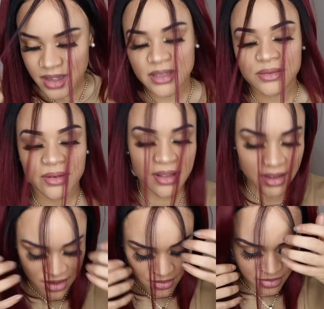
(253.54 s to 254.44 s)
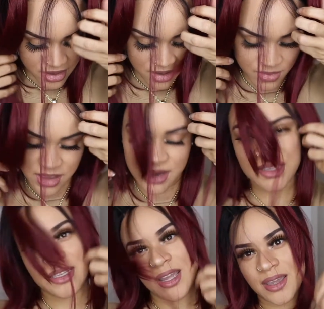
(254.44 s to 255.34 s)
is really gonna bug me, and
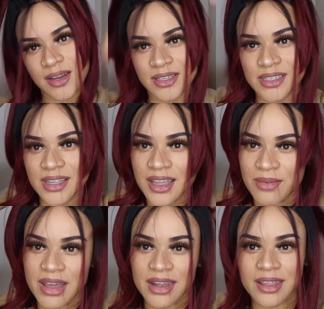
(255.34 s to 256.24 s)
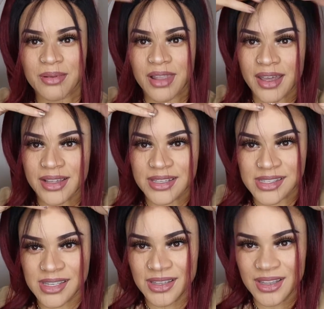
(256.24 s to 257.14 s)
it's like getting stuck in my lip
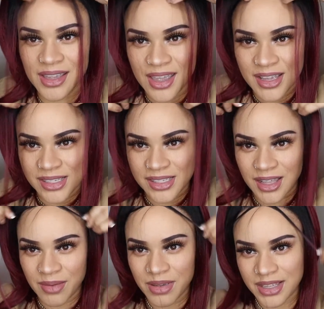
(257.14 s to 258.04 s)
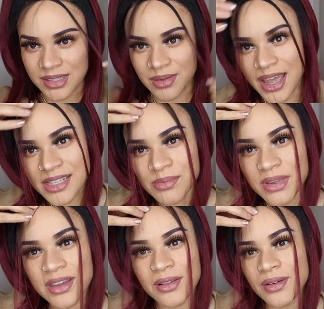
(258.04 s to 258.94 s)
gloss. So let me get some got to
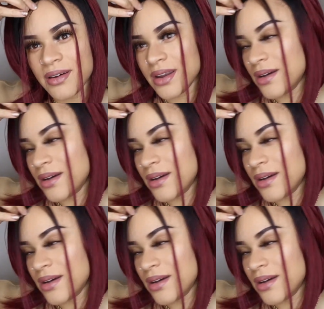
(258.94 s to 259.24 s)
be glue. Hold